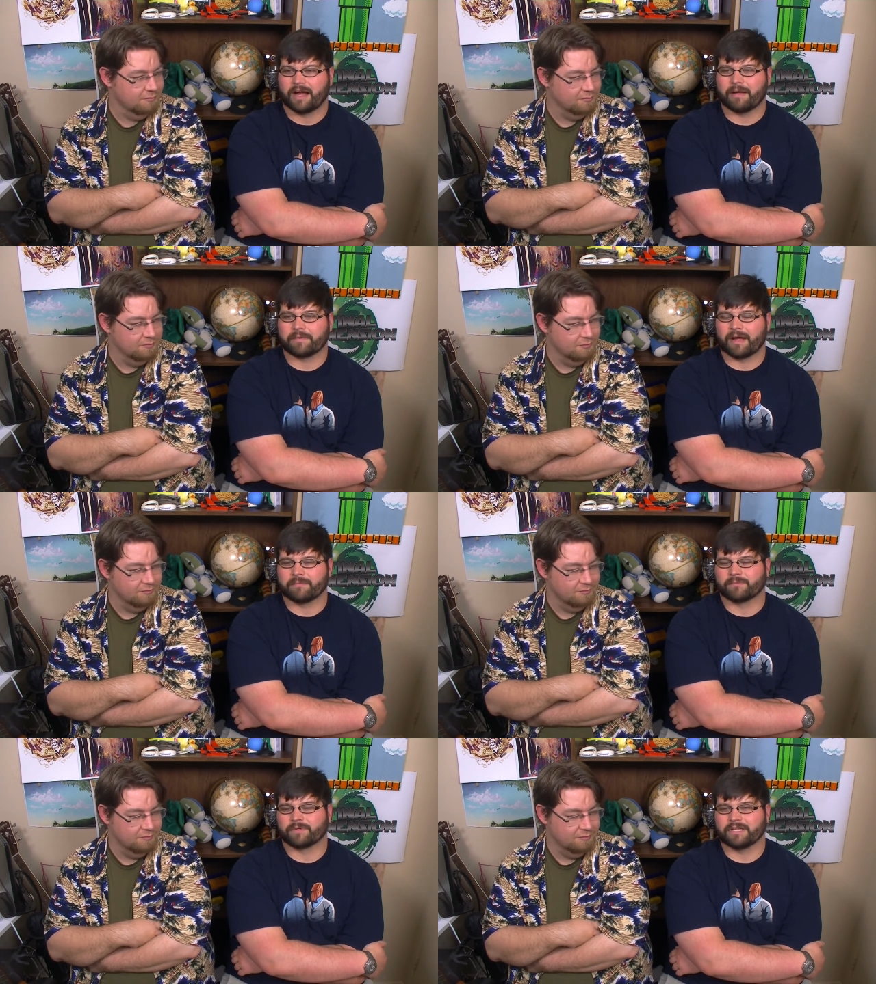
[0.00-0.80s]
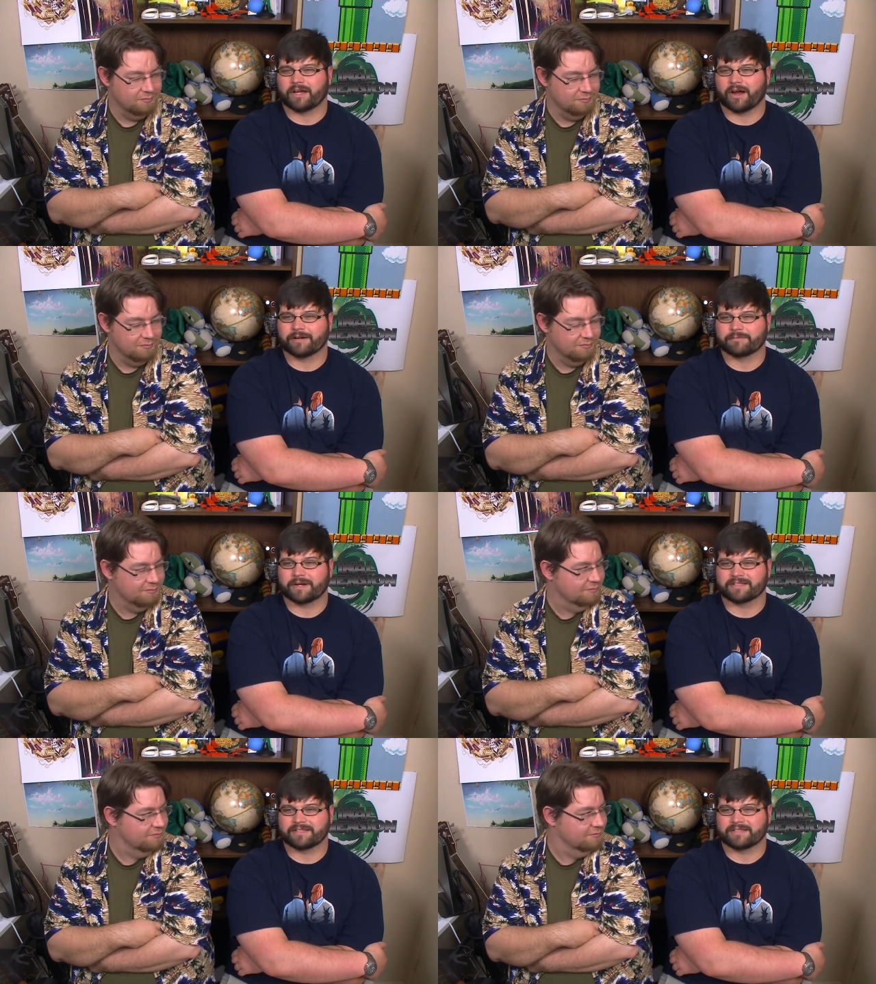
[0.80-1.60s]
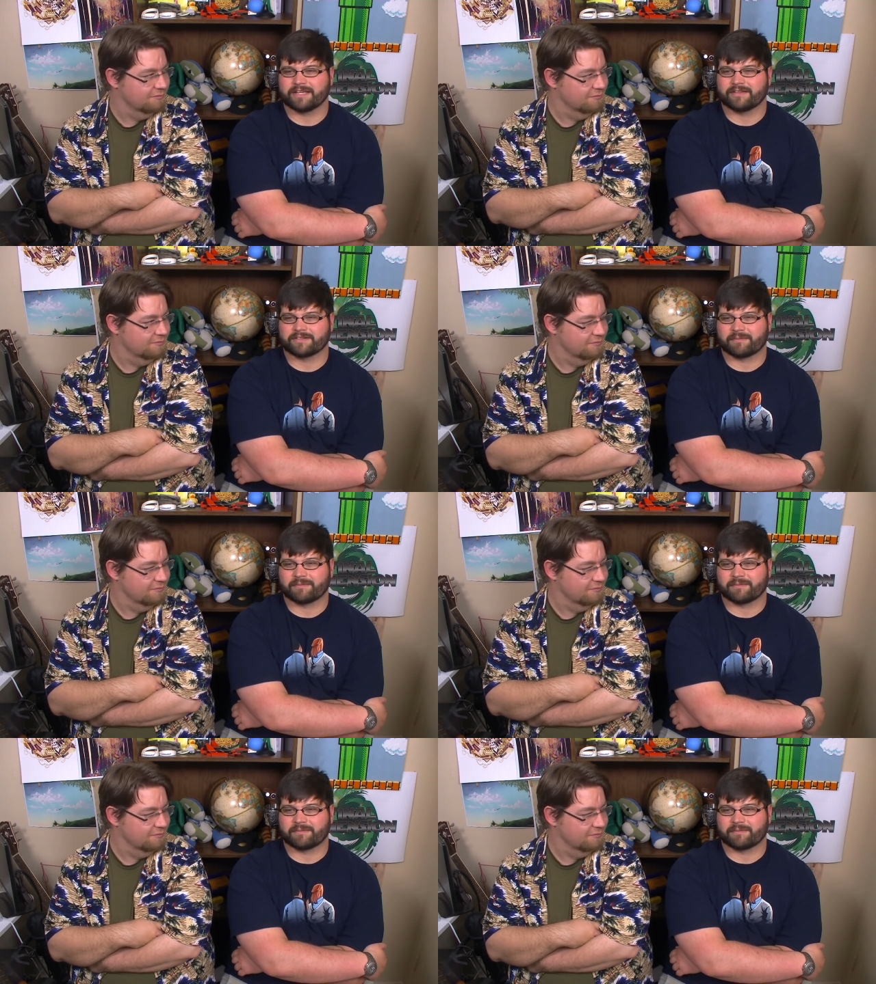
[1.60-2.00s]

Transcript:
Speaker 1: i'm i'm really hard pressed to say there's a